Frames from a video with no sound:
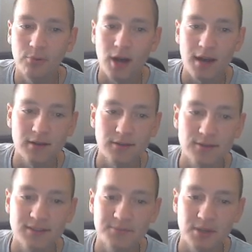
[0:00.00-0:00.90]
prior to
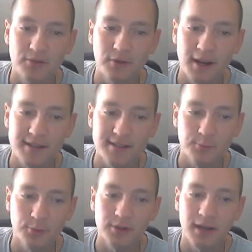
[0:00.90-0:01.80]
this big rise
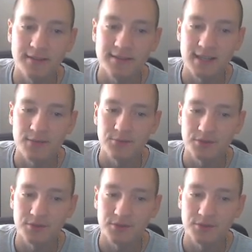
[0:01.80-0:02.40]
were at the same,